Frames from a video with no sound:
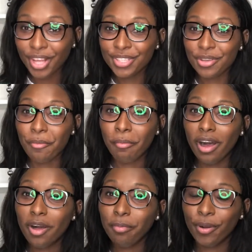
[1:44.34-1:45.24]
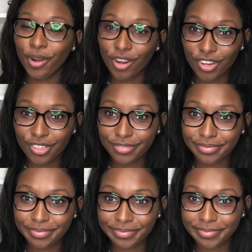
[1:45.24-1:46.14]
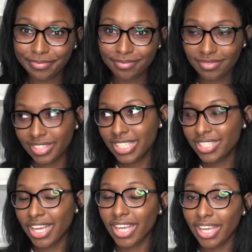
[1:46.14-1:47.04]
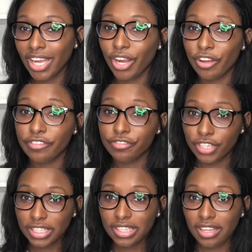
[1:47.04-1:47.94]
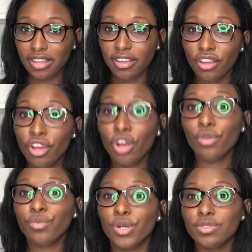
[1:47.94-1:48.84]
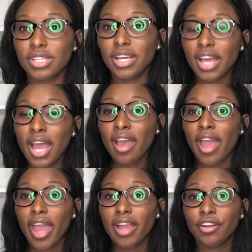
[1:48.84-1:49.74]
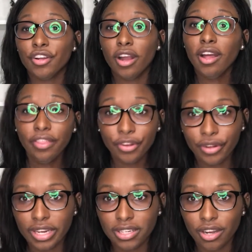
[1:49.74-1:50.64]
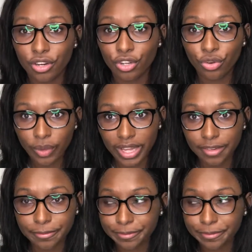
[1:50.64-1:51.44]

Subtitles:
So Ma Pearl is taking care of Fred Lee, Rosa, and her other granddaughter, Queen.